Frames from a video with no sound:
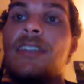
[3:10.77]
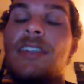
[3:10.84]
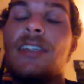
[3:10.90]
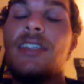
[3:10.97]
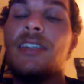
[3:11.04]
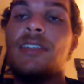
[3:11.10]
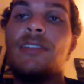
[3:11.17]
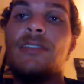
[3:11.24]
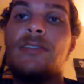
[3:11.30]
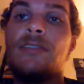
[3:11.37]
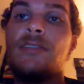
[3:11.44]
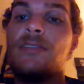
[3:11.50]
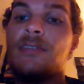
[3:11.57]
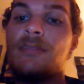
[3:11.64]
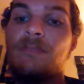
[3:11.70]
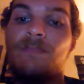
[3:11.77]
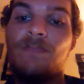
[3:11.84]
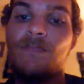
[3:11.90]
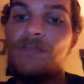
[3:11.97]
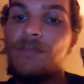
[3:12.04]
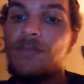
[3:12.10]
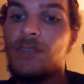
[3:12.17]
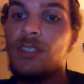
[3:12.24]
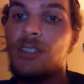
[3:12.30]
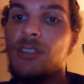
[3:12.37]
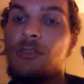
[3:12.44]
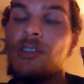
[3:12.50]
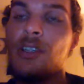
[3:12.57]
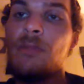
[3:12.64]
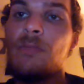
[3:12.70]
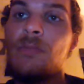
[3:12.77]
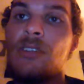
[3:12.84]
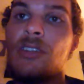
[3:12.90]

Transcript: And the drums